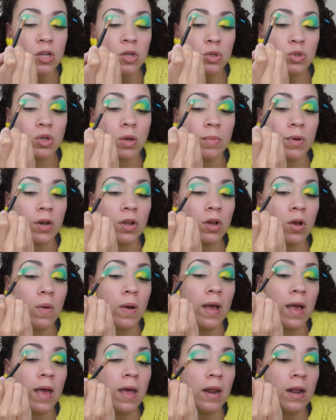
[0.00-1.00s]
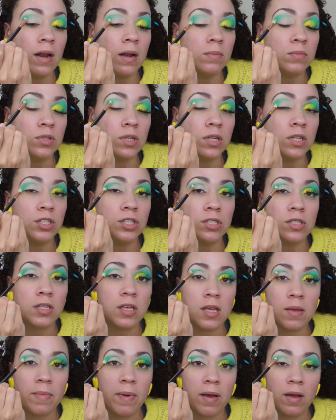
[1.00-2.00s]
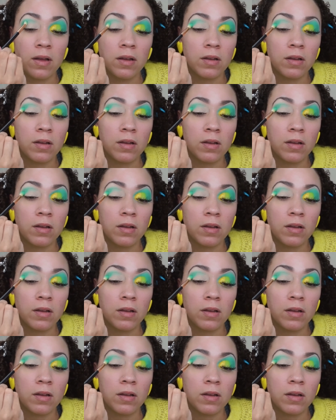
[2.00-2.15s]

So I'm going to go ahead and I'm going to just keep